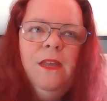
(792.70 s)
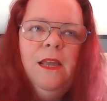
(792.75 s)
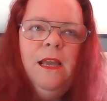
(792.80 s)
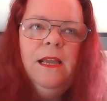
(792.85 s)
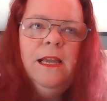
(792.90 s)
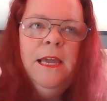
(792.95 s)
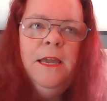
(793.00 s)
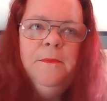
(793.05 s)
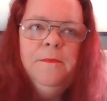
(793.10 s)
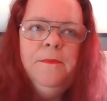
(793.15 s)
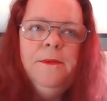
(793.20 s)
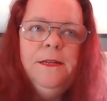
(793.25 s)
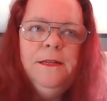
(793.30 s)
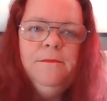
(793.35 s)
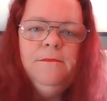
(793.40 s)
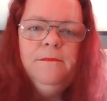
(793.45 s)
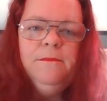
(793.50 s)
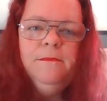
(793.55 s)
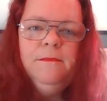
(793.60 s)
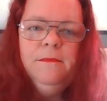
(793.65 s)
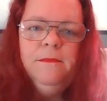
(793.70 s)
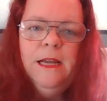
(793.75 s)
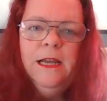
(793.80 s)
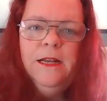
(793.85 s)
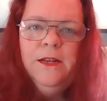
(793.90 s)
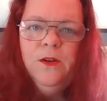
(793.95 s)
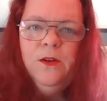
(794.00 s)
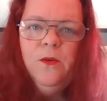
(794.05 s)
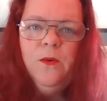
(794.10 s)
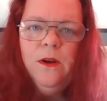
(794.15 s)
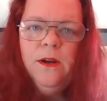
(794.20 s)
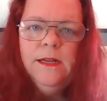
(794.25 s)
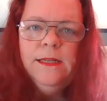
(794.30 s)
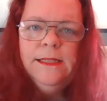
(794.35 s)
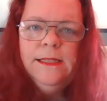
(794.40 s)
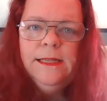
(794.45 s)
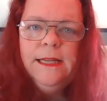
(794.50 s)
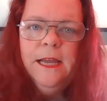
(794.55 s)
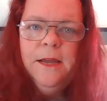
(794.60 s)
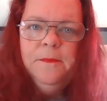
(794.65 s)
keep it
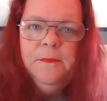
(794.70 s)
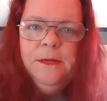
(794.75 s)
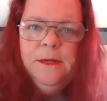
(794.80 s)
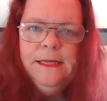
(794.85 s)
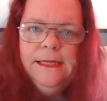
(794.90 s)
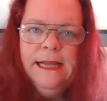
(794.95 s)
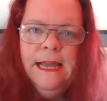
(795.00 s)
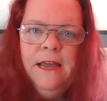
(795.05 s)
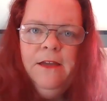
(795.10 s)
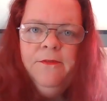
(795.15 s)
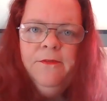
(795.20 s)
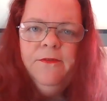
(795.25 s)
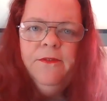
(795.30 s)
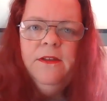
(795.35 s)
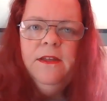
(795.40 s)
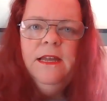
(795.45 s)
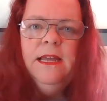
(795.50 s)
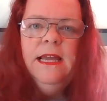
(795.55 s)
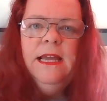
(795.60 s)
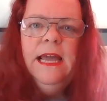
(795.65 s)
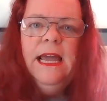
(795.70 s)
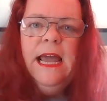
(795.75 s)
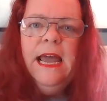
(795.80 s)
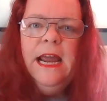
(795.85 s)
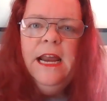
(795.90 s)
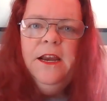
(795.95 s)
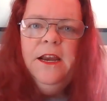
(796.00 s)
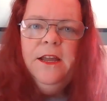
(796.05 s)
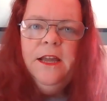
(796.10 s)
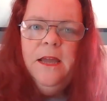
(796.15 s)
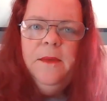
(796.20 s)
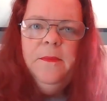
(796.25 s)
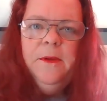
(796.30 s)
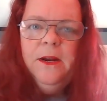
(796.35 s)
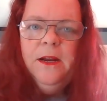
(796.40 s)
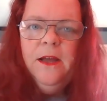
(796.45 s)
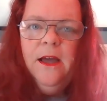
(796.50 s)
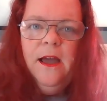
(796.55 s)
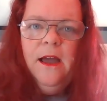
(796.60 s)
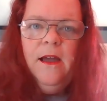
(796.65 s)
indoors, keep it safe, and you keep
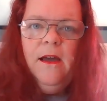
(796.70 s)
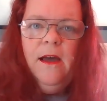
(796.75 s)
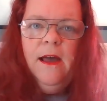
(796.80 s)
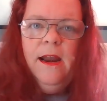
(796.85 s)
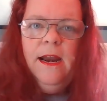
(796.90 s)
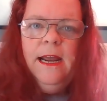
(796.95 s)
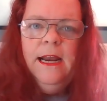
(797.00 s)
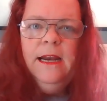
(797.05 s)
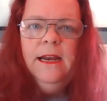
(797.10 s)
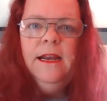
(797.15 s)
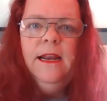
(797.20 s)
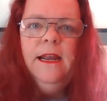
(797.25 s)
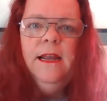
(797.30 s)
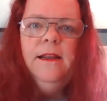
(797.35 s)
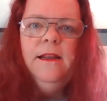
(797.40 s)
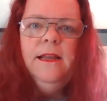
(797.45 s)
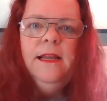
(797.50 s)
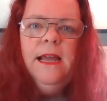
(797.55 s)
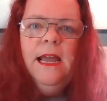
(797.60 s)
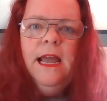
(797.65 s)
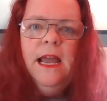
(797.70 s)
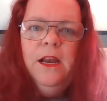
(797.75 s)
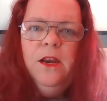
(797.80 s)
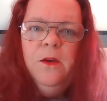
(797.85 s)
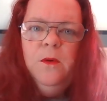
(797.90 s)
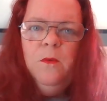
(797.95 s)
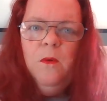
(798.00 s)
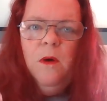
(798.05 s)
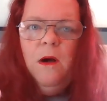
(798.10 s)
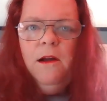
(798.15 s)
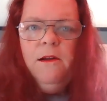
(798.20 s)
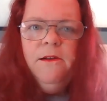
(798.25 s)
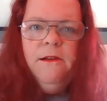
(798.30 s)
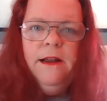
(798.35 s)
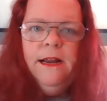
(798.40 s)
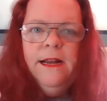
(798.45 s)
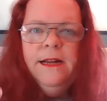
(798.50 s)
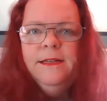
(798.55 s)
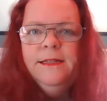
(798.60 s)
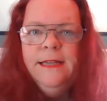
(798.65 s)
an eye on it, and you water
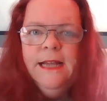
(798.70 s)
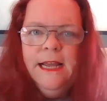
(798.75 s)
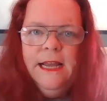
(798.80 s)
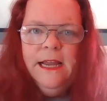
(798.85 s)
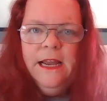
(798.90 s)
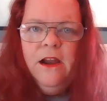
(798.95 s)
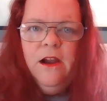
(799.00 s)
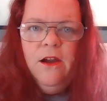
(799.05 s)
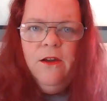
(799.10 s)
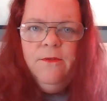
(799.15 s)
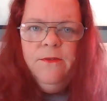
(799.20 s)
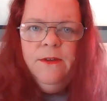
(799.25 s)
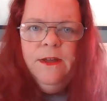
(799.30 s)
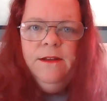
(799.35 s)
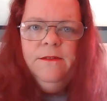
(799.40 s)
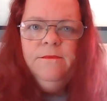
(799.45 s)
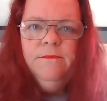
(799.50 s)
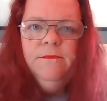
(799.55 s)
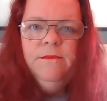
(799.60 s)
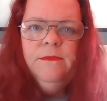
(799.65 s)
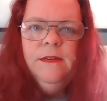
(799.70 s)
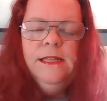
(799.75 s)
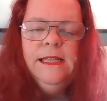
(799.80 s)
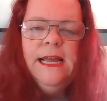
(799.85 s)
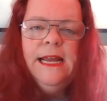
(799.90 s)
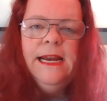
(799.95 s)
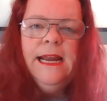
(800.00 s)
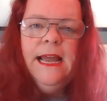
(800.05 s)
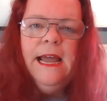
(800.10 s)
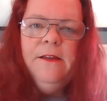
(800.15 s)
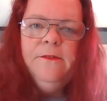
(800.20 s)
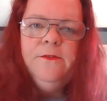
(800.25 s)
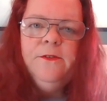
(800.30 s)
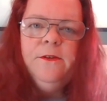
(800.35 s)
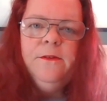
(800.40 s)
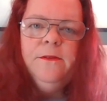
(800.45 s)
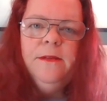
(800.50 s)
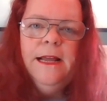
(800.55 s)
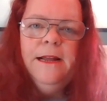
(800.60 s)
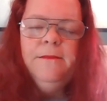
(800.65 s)
it and take care of it. And then
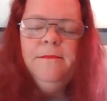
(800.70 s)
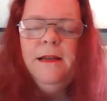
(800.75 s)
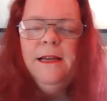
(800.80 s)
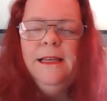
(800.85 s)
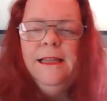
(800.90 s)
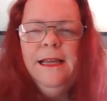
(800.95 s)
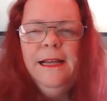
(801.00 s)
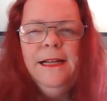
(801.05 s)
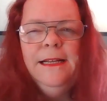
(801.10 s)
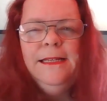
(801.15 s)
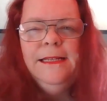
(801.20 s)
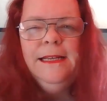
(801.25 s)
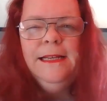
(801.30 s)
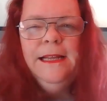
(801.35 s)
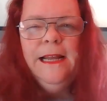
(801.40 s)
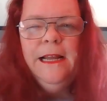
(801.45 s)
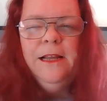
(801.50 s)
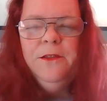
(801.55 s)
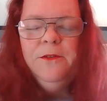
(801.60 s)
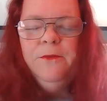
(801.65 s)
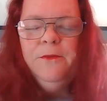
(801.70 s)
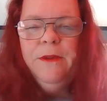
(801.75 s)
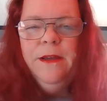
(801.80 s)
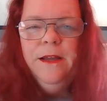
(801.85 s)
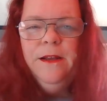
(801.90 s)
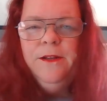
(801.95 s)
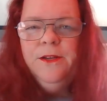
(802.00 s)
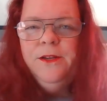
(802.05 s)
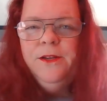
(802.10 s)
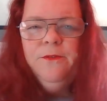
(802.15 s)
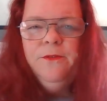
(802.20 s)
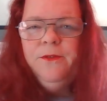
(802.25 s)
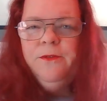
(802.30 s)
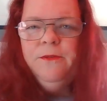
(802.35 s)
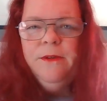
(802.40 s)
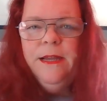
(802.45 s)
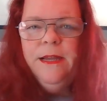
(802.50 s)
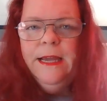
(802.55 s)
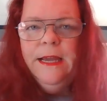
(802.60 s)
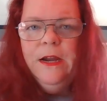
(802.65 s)
after, I think it said 2 or
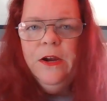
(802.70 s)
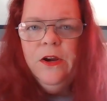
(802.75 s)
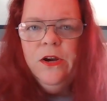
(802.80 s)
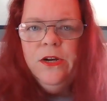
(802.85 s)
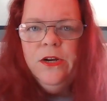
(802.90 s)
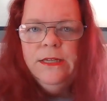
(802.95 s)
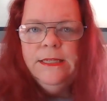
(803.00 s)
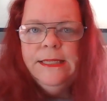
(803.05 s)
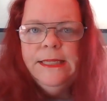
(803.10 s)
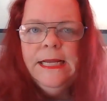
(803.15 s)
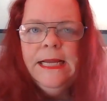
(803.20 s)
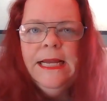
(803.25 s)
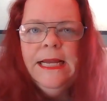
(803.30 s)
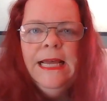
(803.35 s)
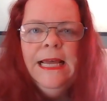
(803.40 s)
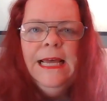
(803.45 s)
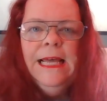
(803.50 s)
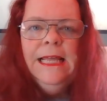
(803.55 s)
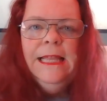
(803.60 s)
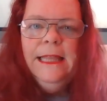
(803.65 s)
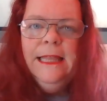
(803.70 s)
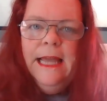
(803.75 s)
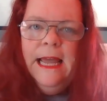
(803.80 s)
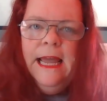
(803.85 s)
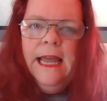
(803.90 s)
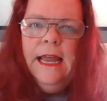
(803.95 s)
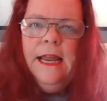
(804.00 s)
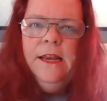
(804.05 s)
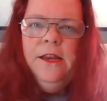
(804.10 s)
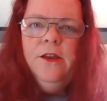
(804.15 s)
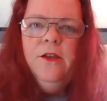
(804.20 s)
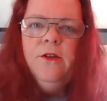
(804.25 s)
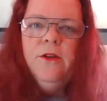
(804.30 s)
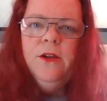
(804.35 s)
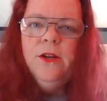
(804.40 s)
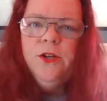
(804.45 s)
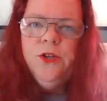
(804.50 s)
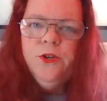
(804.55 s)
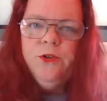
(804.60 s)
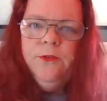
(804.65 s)
3 years, then you
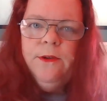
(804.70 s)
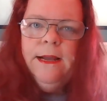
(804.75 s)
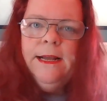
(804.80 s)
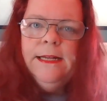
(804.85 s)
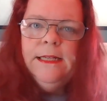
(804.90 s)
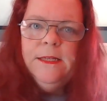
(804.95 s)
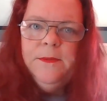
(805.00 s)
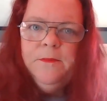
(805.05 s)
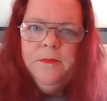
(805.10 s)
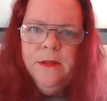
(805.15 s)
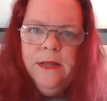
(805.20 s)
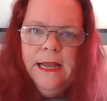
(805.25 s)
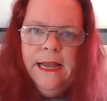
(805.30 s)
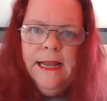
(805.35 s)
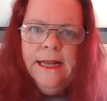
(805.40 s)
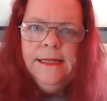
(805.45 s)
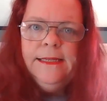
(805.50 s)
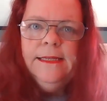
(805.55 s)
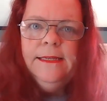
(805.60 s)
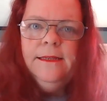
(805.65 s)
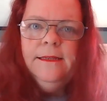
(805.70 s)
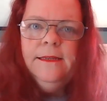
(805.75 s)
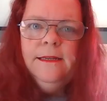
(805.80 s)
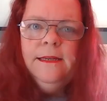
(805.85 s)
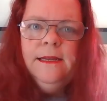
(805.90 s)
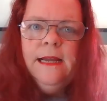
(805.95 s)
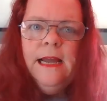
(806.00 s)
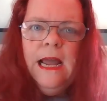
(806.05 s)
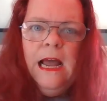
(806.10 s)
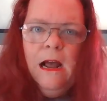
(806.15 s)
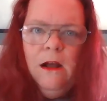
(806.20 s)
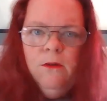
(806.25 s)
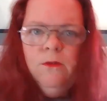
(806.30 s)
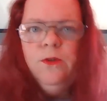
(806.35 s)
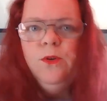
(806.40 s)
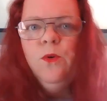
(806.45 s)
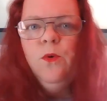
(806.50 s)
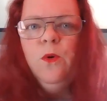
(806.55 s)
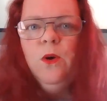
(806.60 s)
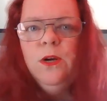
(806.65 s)
can transplant
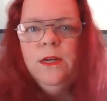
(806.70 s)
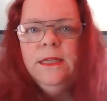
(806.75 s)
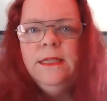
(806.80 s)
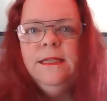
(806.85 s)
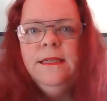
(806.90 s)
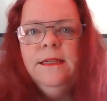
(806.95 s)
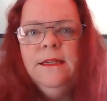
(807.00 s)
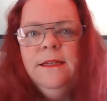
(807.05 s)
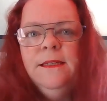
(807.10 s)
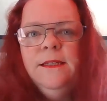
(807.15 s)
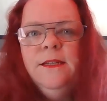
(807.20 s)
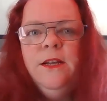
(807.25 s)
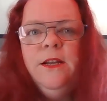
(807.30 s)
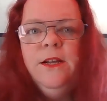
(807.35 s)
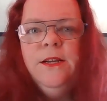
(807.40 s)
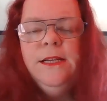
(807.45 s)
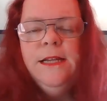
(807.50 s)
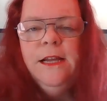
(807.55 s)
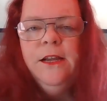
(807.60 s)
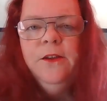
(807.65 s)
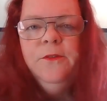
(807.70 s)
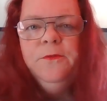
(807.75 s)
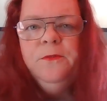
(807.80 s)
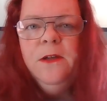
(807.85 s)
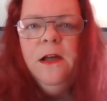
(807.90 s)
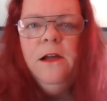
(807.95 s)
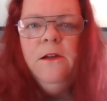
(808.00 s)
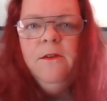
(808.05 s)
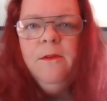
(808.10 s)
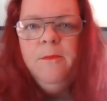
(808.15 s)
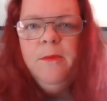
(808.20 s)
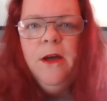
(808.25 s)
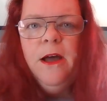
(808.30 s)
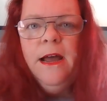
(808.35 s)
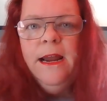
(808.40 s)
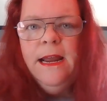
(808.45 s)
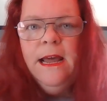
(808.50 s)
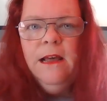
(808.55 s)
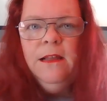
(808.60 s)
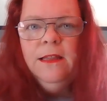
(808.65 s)
outdoors. So you take your flower
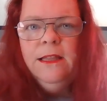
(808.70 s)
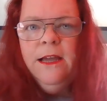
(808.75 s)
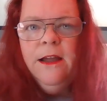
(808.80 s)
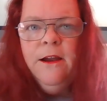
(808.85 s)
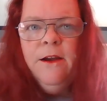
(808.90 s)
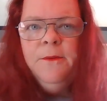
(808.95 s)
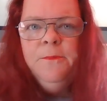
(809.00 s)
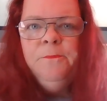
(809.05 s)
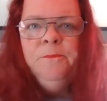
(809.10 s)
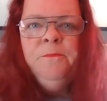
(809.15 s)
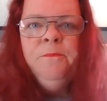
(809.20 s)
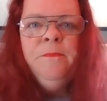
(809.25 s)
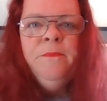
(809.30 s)
pot out there.